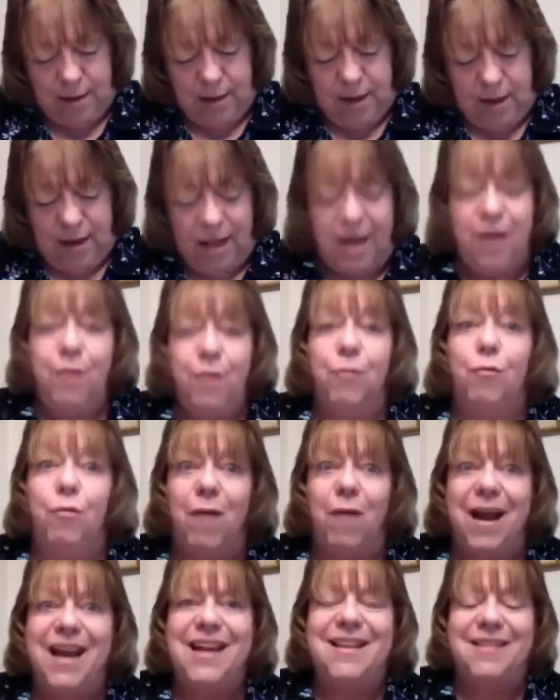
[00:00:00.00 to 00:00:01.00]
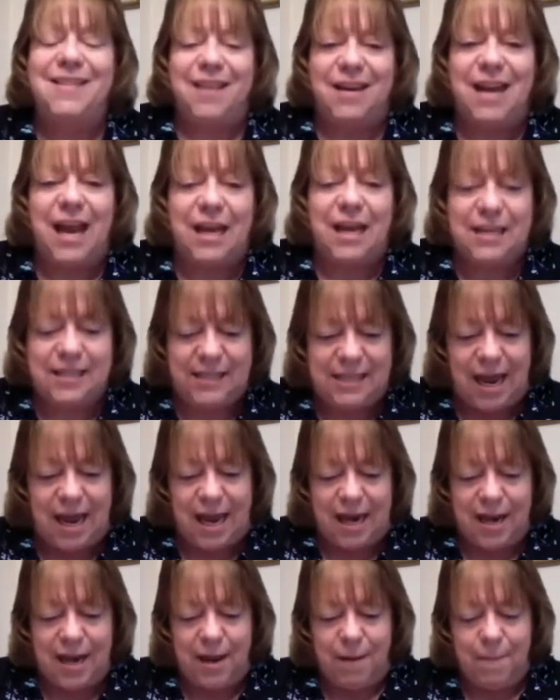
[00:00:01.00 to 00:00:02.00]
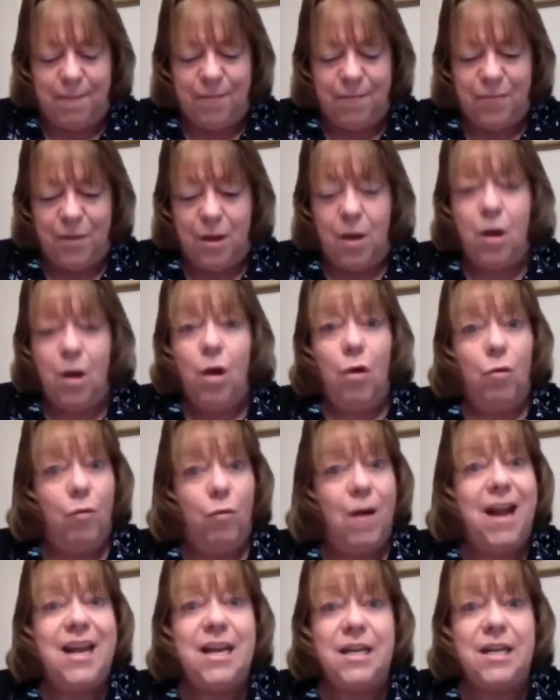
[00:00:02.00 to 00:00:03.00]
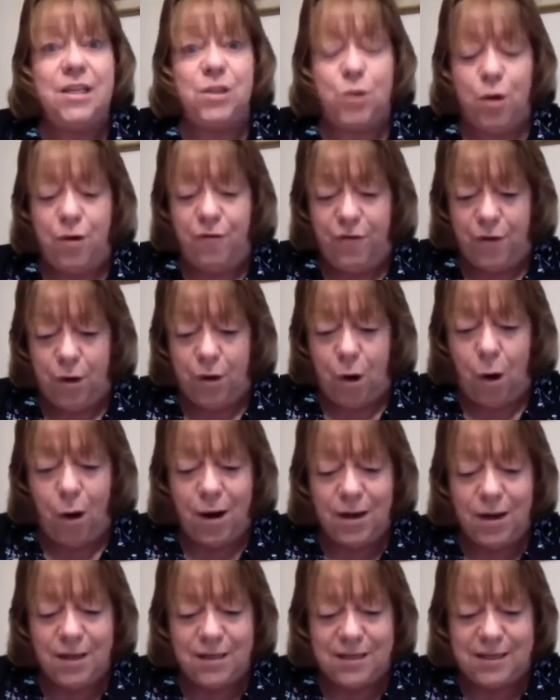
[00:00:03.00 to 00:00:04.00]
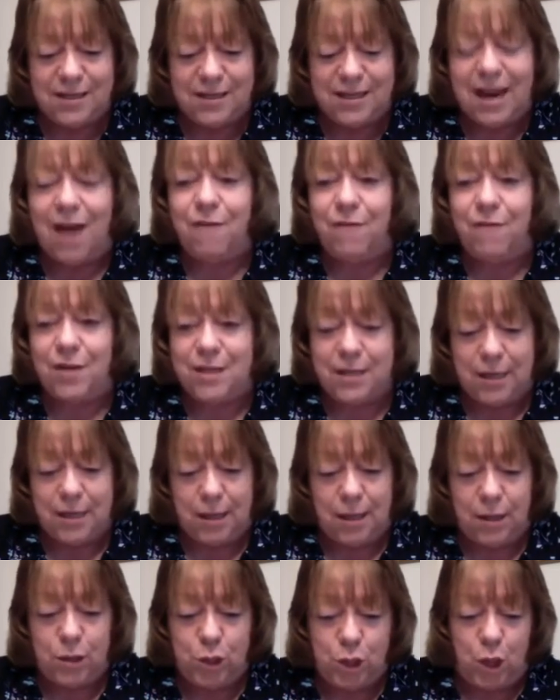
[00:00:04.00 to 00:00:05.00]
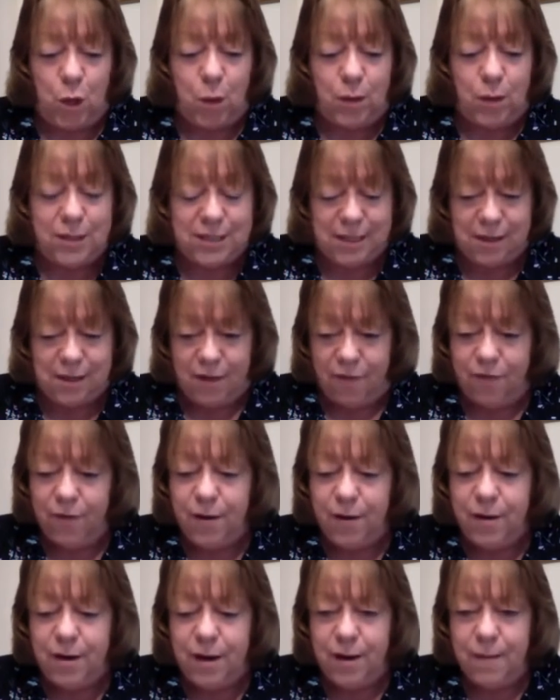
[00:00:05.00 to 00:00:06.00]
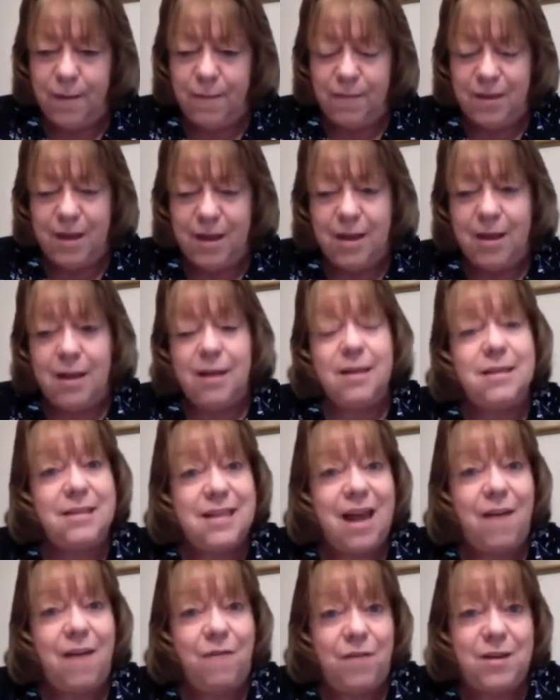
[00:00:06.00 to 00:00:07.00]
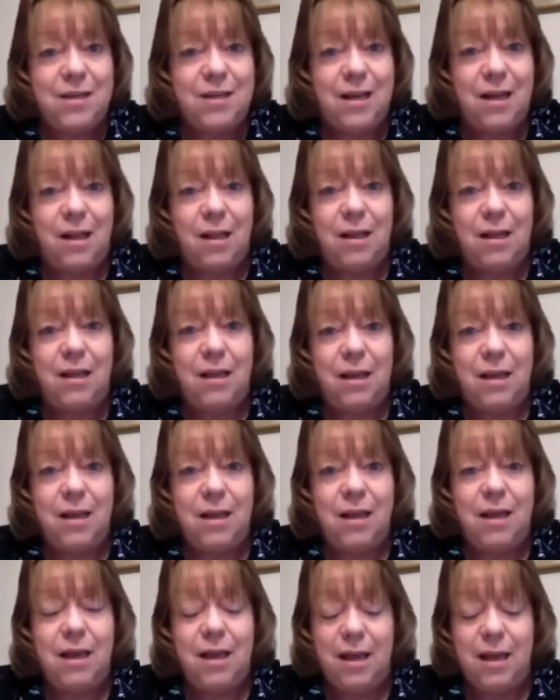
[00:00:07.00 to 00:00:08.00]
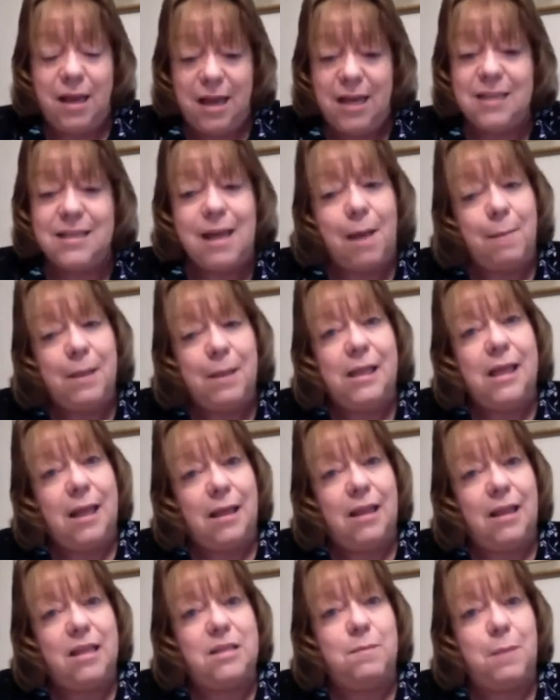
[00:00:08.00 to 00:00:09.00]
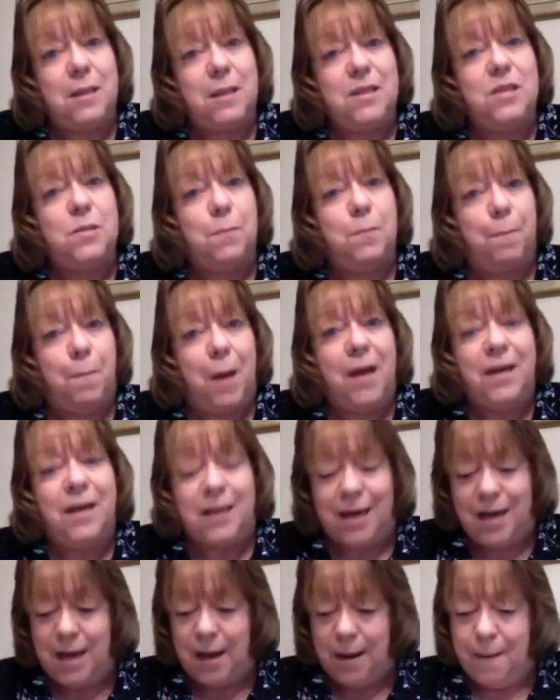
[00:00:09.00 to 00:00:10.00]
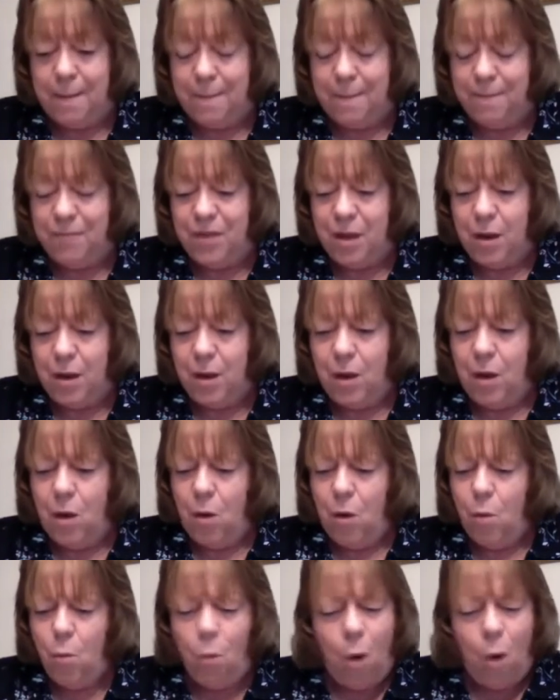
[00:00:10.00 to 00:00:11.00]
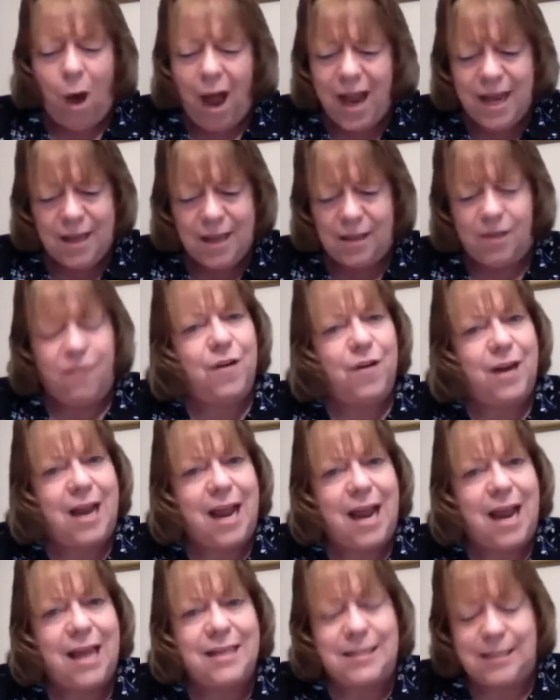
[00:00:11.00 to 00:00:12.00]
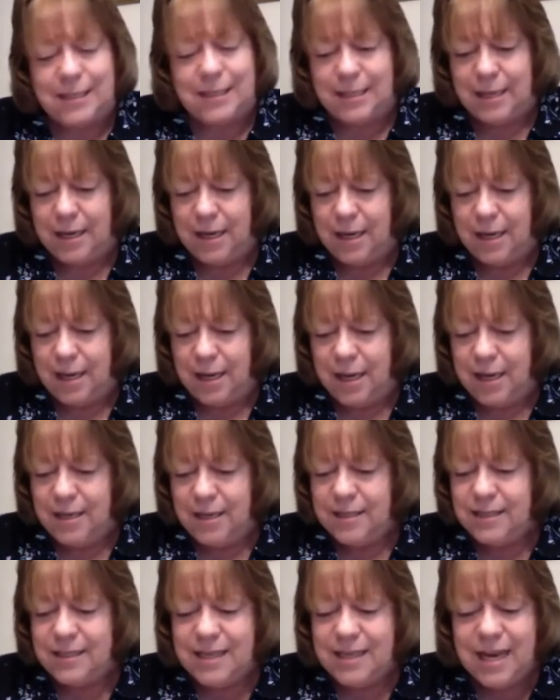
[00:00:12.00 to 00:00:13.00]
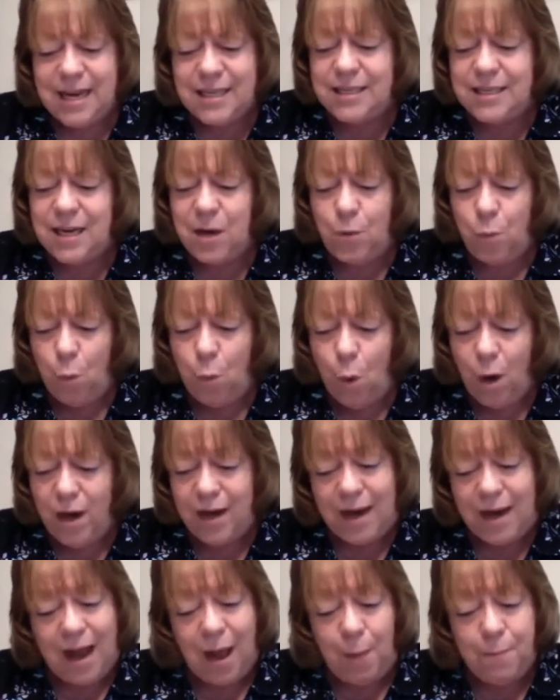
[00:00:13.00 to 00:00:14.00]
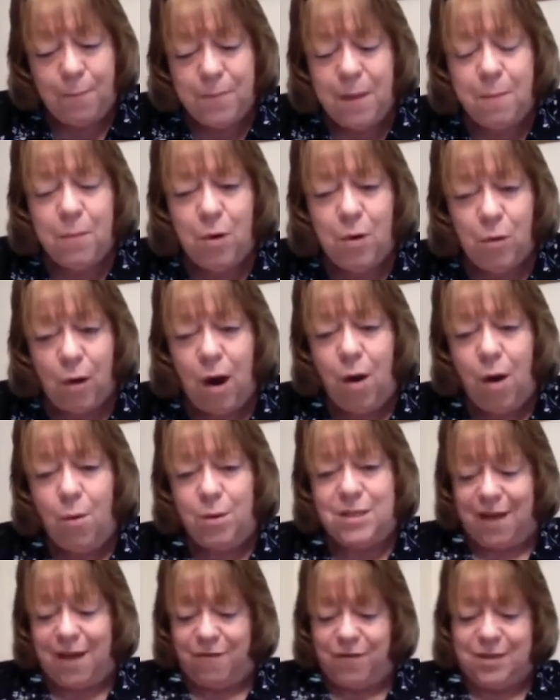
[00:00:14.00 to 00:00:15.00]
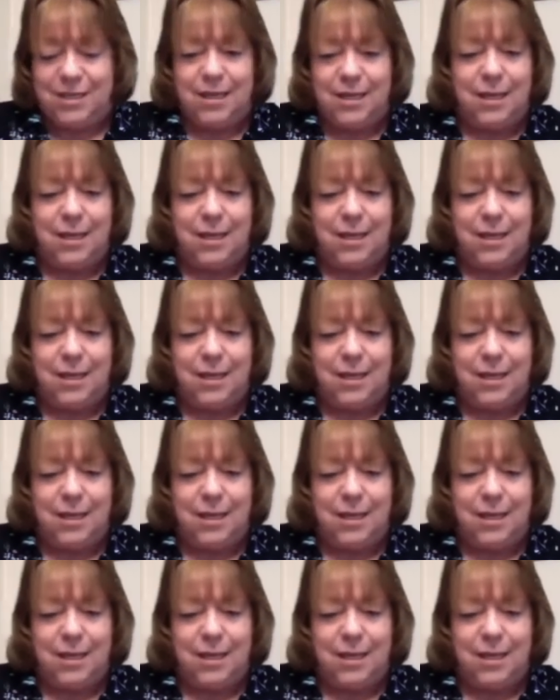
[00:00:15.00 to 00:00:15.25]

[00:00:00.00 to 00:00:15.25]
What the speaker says: It rained the next day. Rain is good for gardens, Daffodil told Clifford. Daffodil is Emily Elizabeth's bunny. Why? Clifford asked. Seeds need water to help them grow, Daffodil